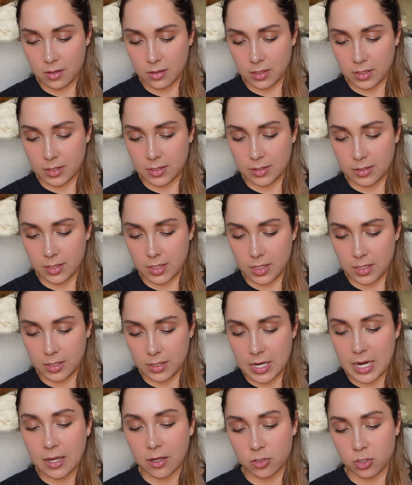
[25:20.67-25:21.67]
Let's see.
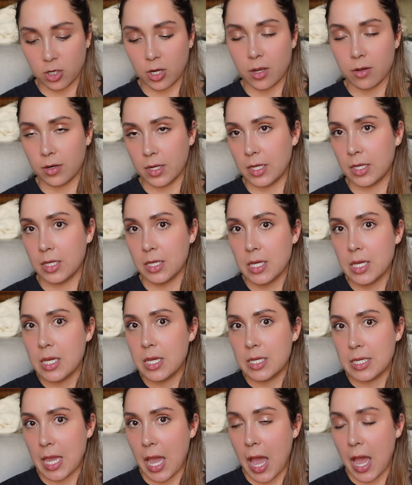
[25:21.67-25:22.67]
Nick Dragota.
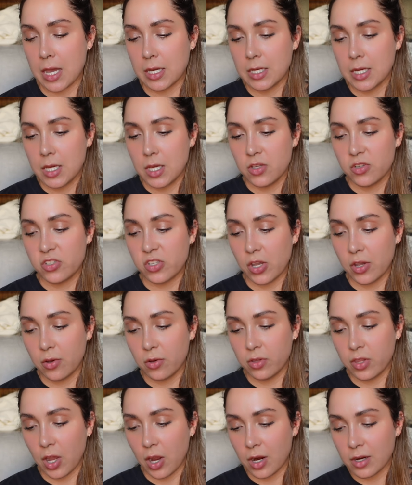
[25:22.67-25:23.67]
Yeah.
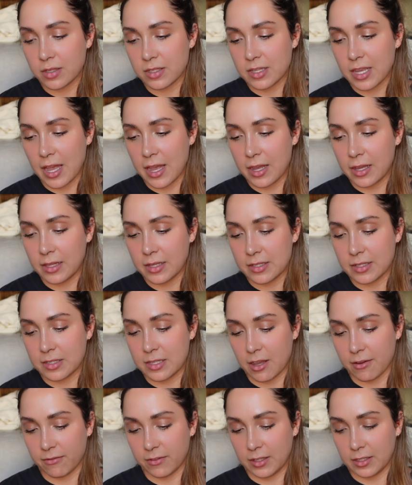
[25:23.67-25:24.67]
So the art style is
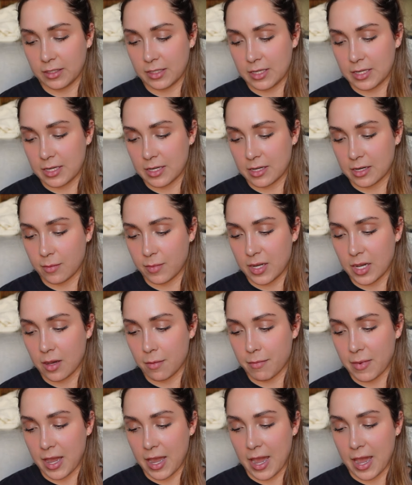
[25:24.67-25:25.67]
definitely going to be
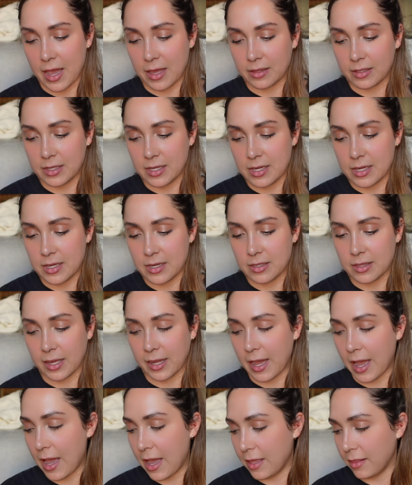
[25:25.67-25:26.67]
up my alley.
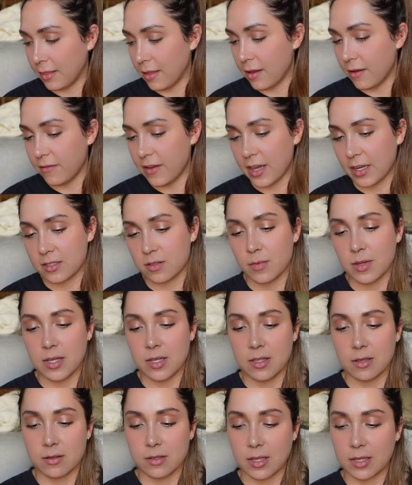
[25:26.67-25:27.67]
Like, I love
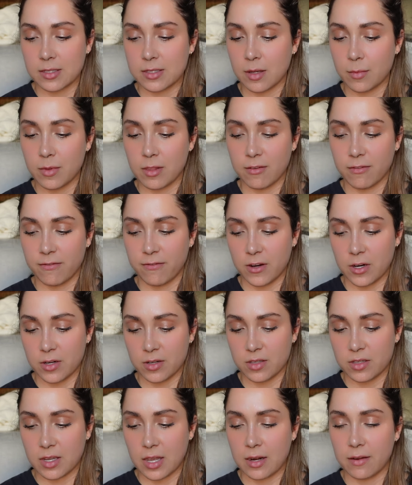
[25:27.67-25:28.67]
X-Men. That was, like, some of the
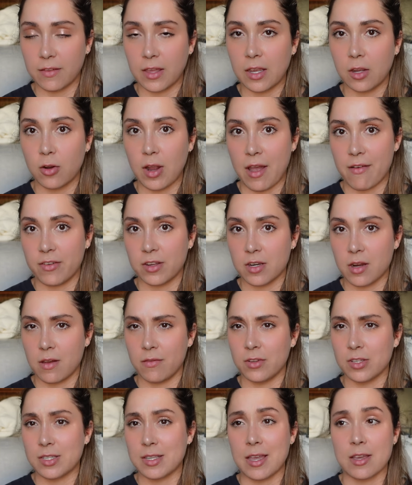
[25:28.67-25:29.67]
first kind of, like, graphic
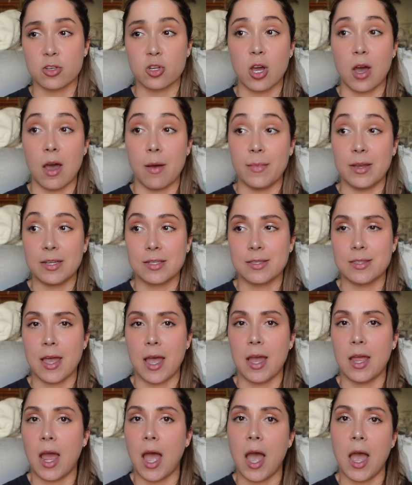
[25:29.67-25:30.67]
novel slash comics
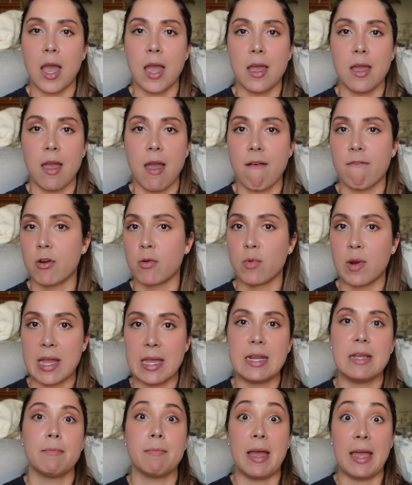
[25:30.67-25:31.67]
that I ever
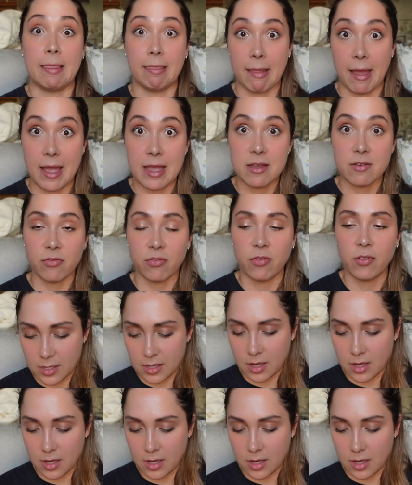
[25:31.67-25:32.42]
read in my life.